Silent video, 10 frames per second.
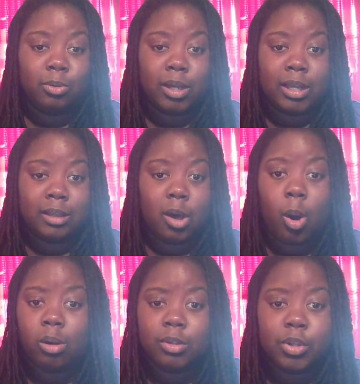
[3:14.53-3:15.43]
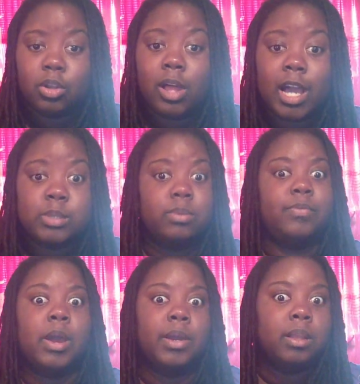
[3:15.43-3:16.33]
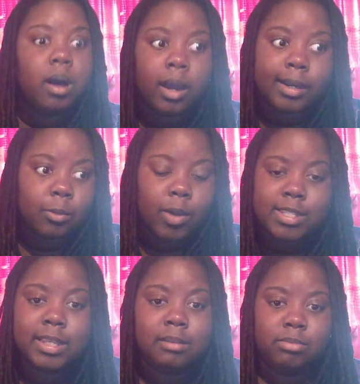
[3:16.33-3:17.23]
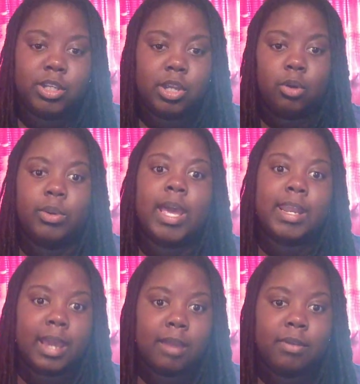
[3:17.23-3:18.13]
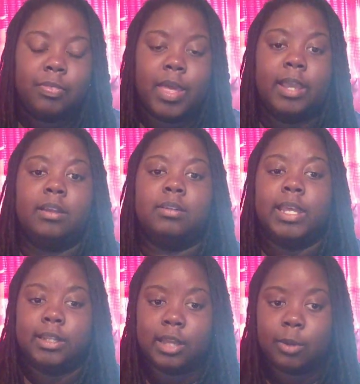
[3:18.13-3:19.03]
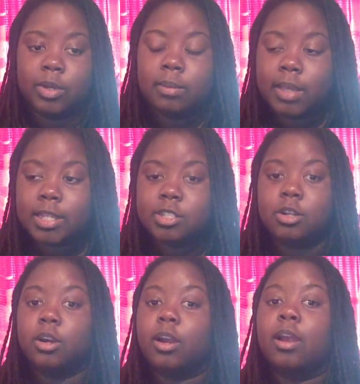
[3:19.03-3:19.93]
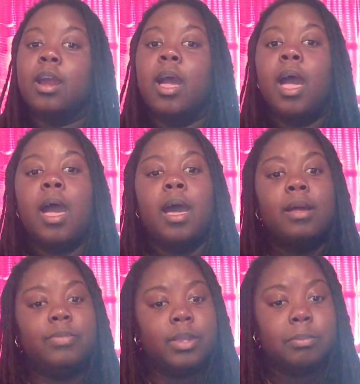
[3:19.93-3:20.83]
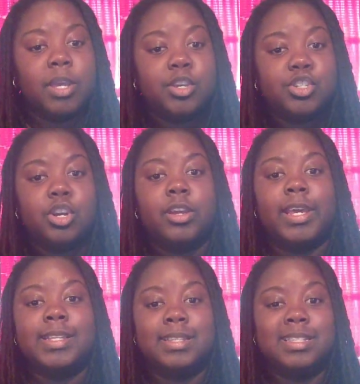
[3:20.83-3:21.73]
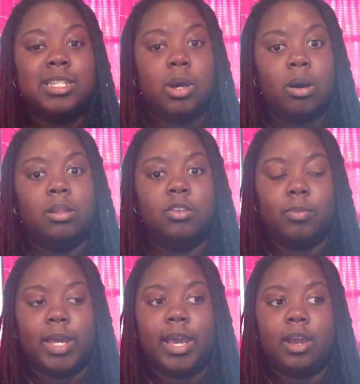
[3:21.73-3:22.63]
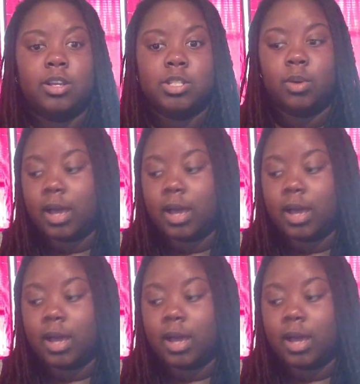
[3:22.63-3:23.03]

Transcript: all their locks were very long, and it wasn't getting everything. I want to make sure the mixture gets into all of my hair. So